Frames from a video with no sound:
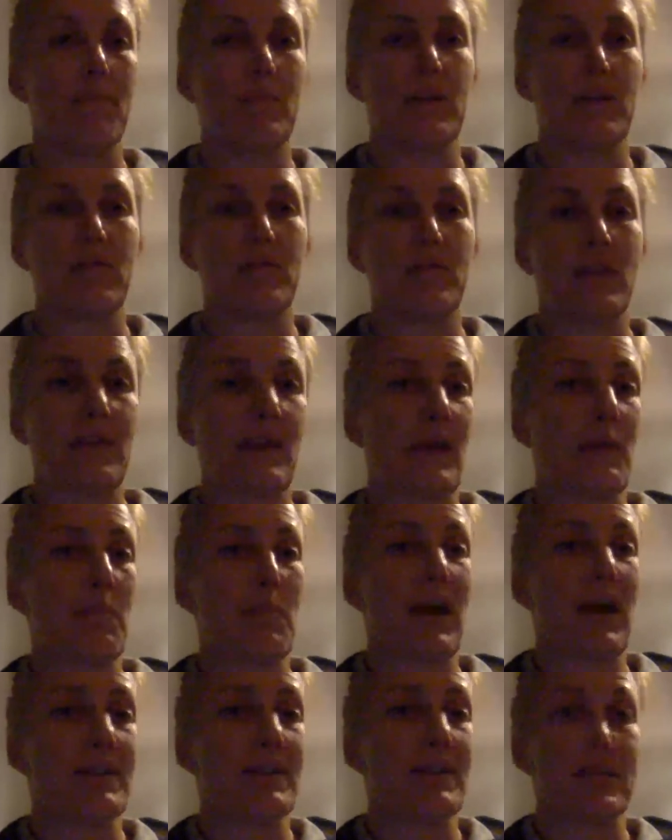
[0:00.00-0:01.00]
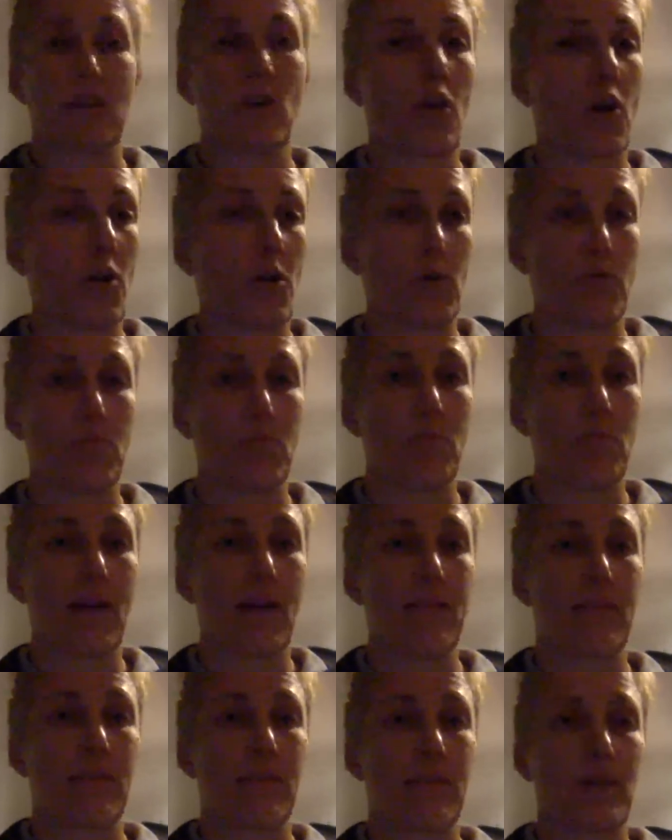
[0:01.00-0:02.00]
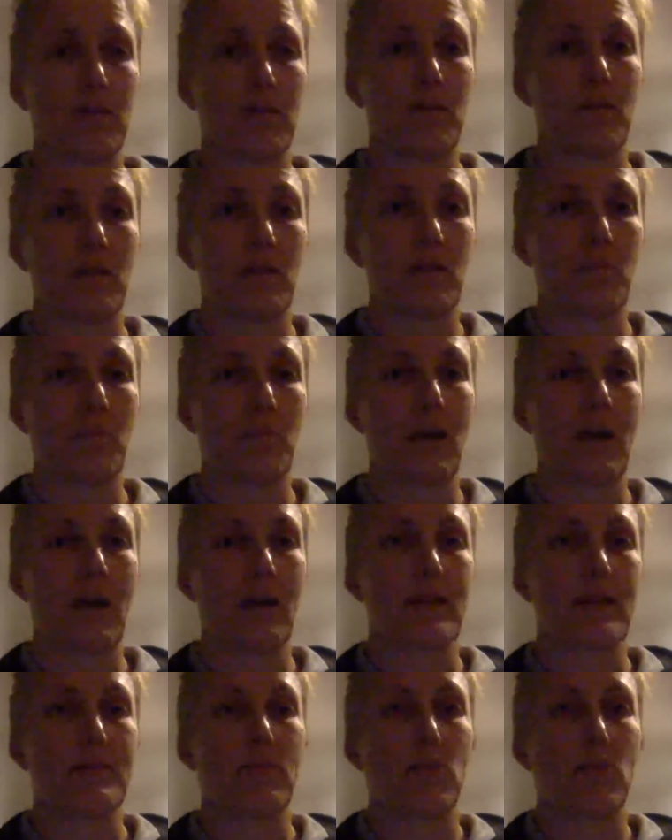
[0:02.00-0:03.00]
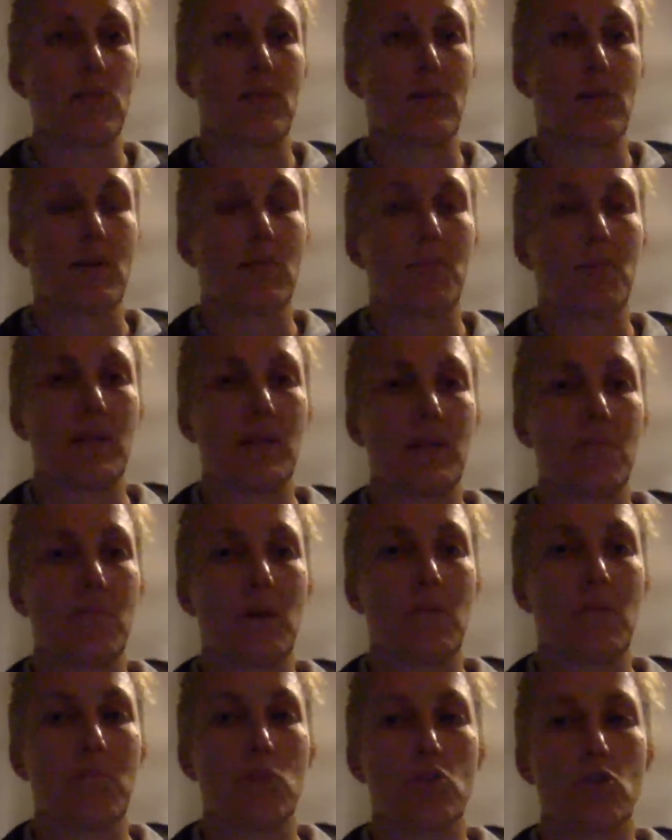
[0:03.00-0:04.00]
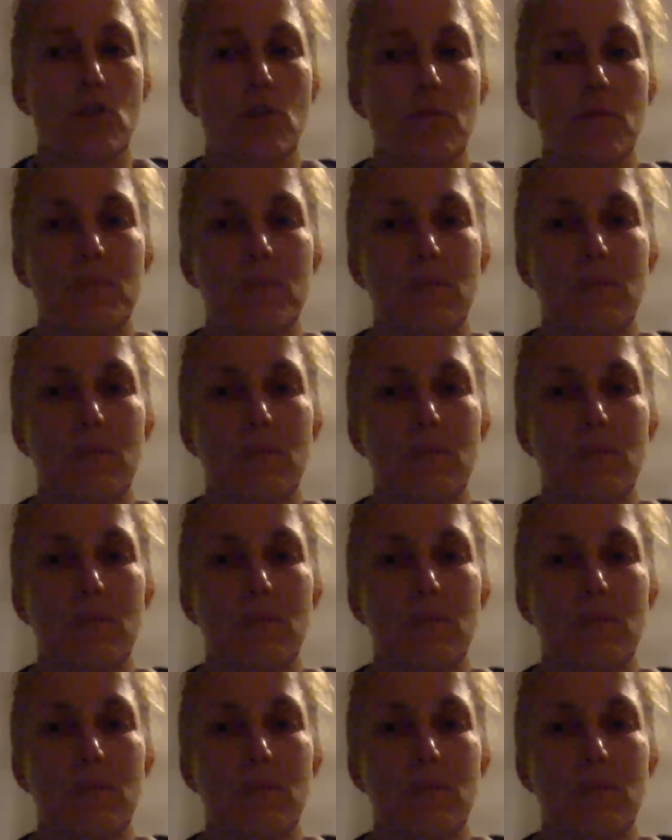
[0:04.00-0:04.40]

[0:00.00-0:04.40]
if they pay as they go rather than paying sort of a committed membership.